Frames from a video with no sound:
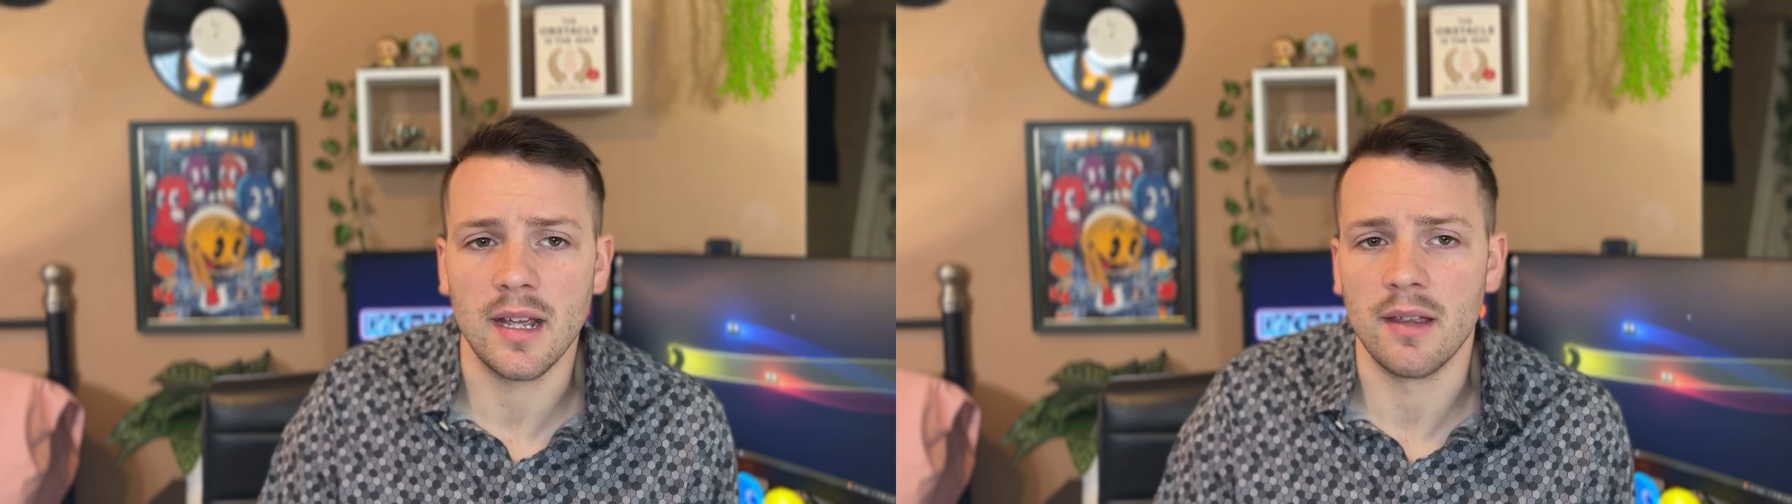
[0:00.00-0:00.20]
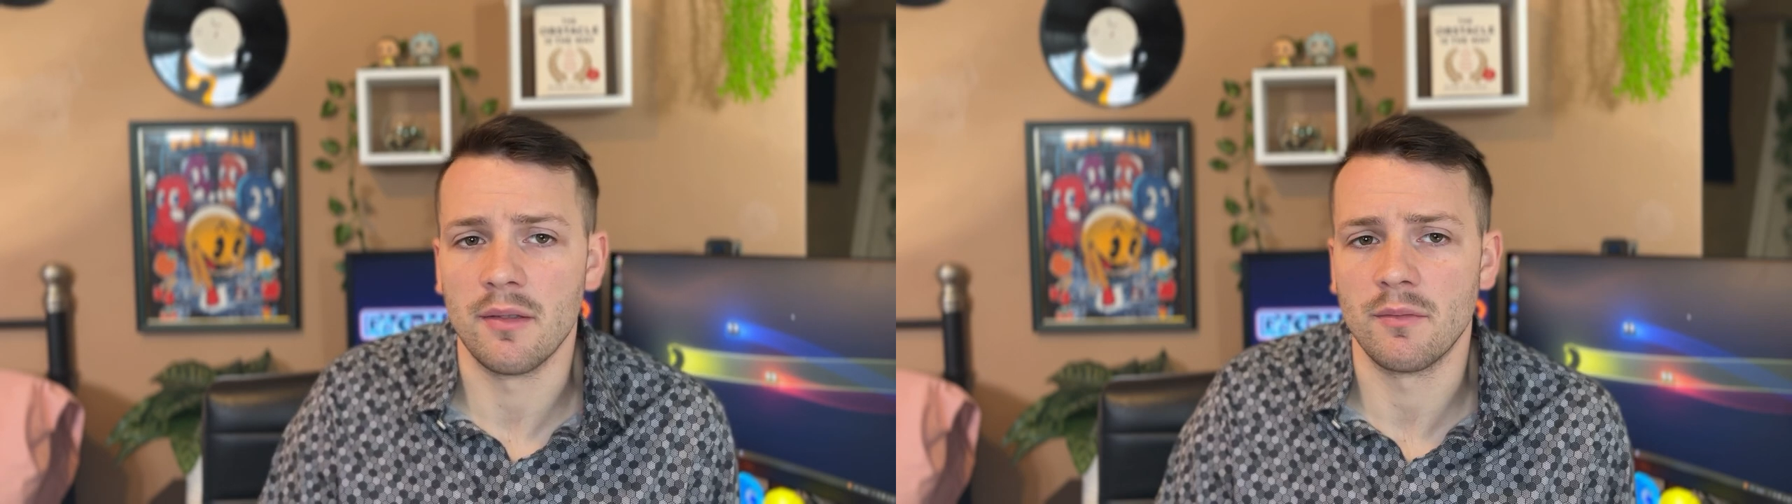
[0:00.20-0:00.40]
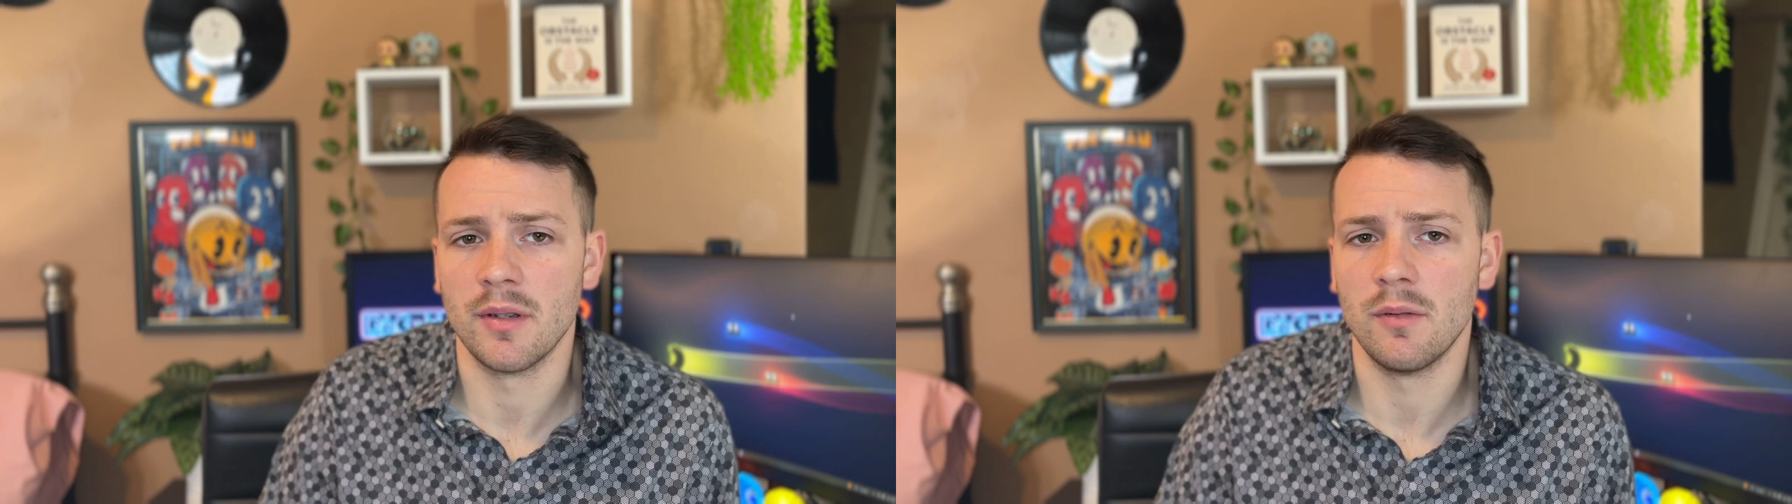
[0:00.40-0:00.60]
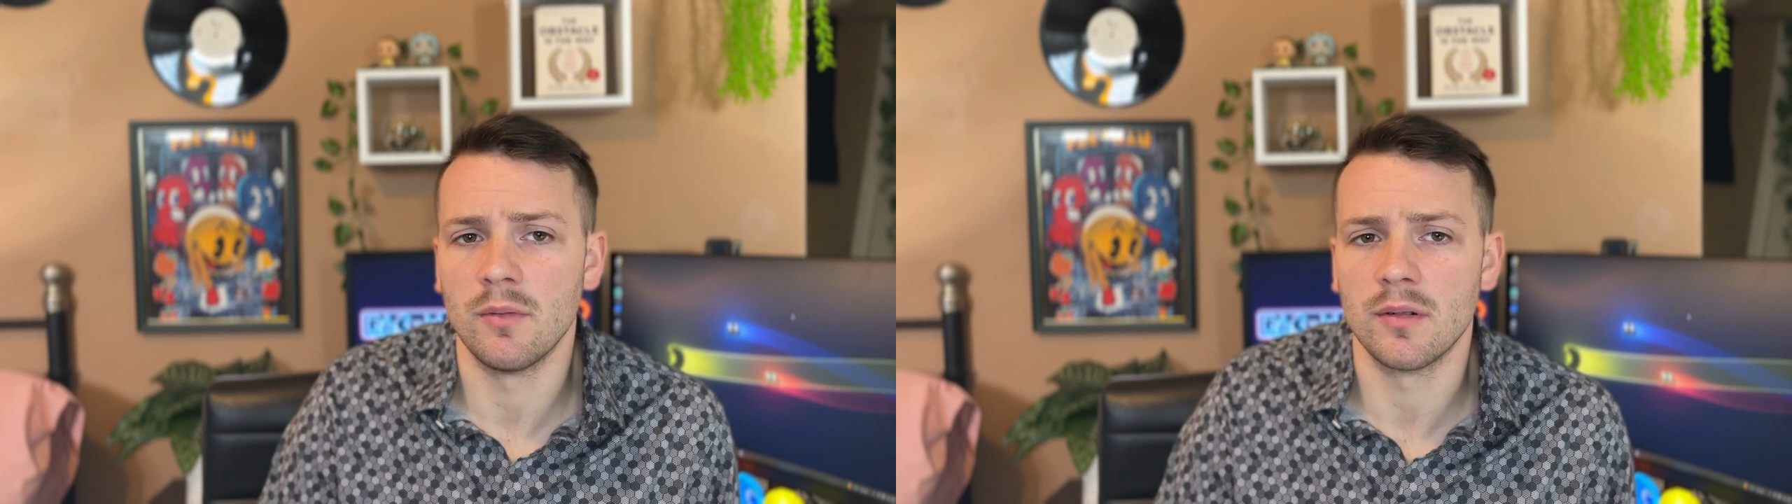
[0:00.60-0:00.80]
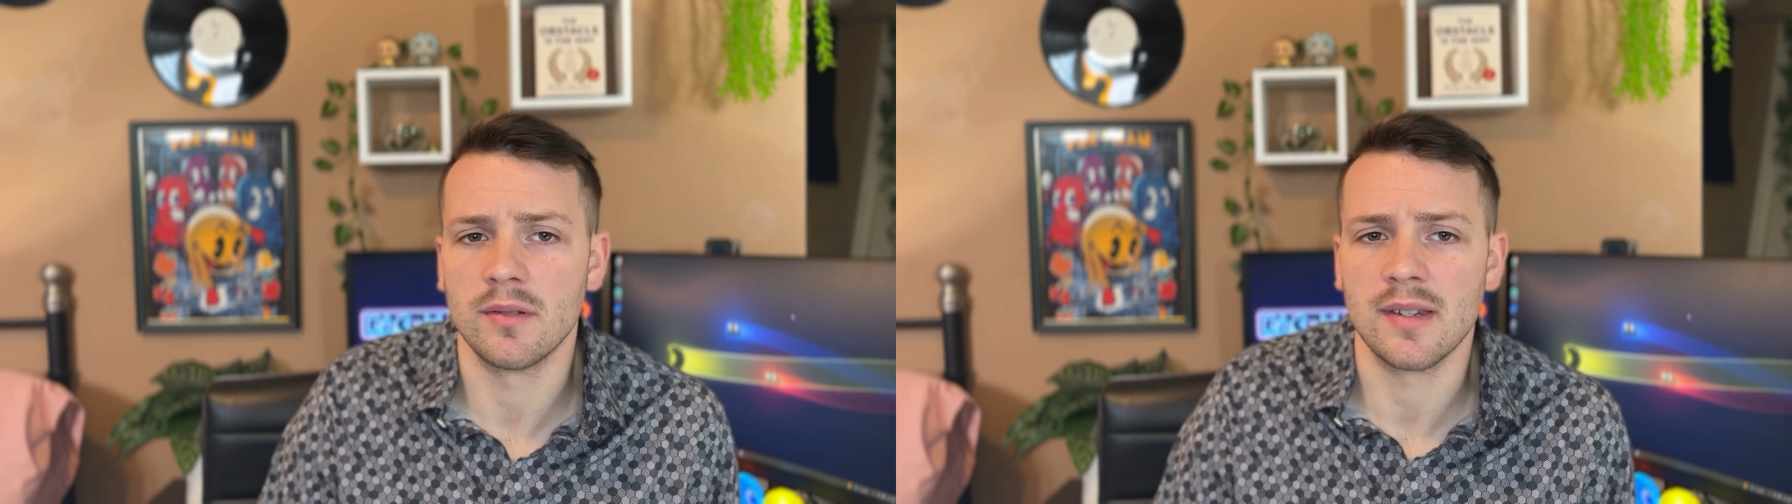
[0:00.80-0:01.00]
and the real
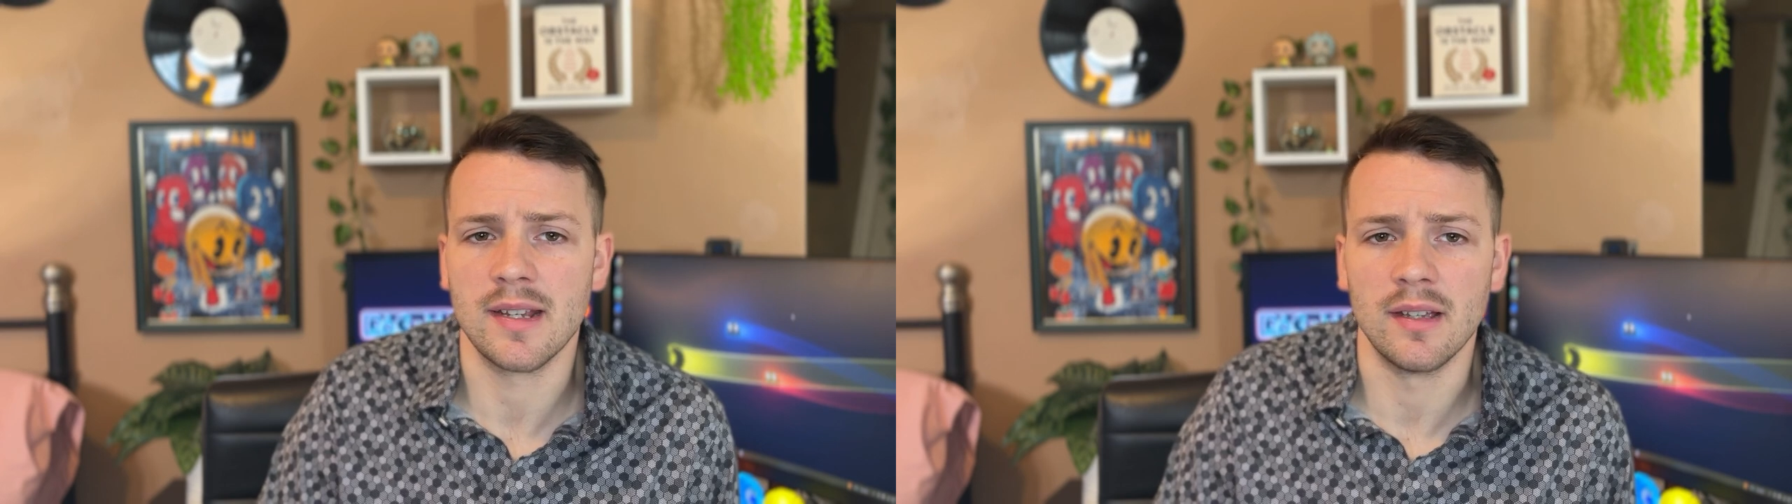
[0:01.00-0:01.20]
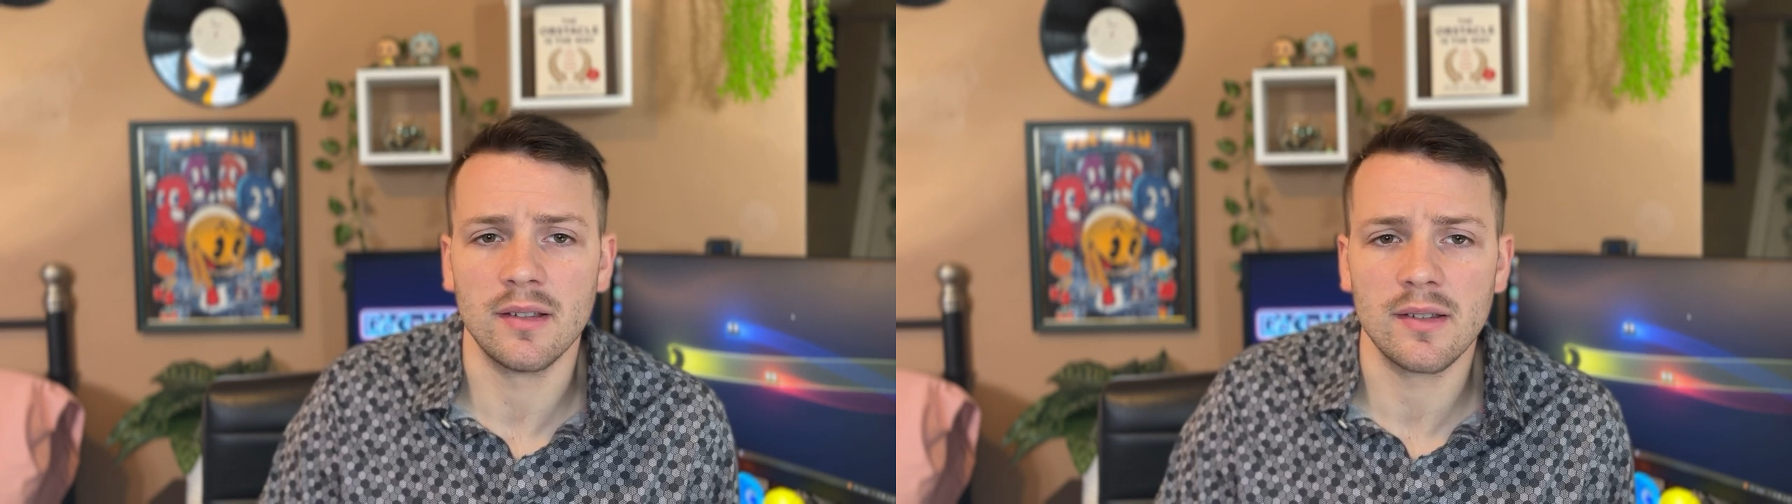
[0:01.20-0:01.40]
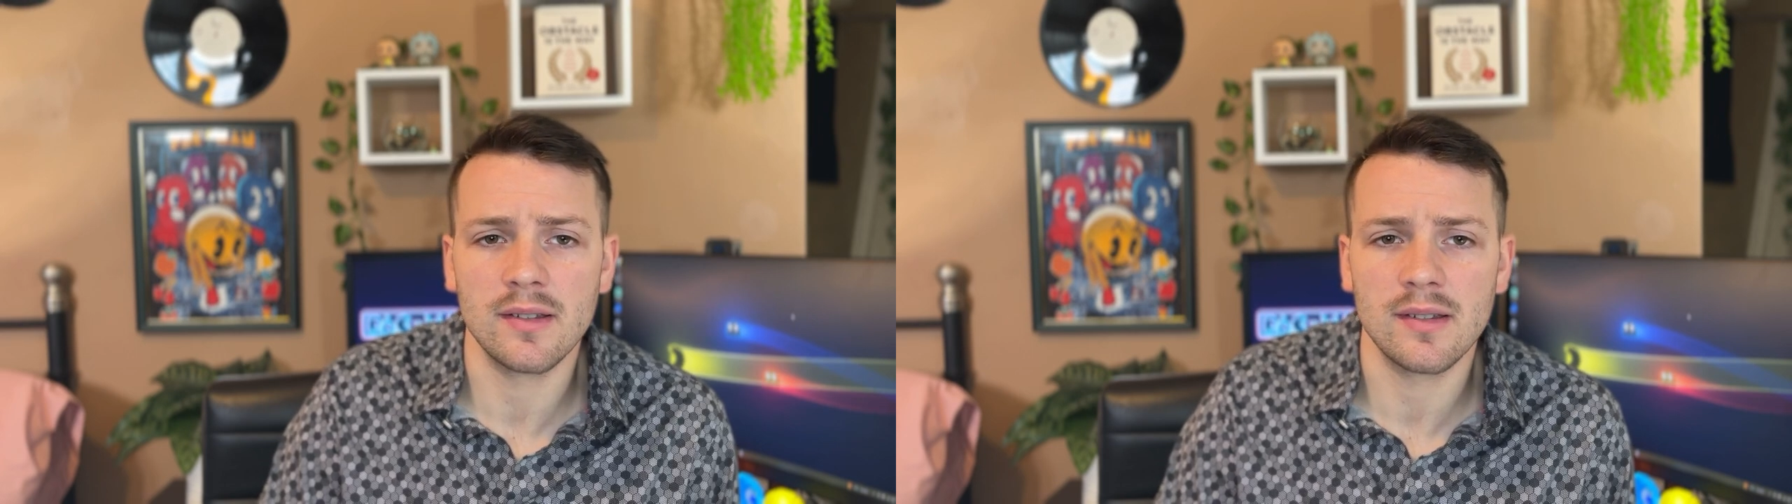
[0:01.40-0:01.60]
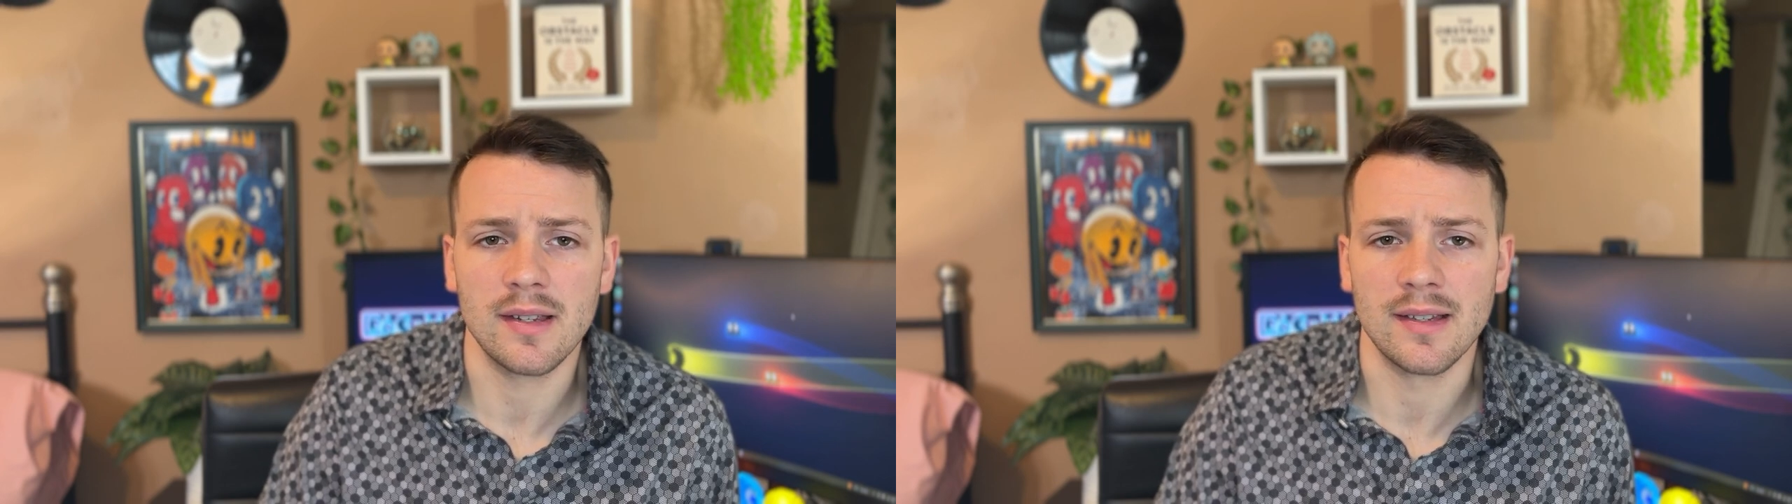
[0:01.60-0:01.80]
world skills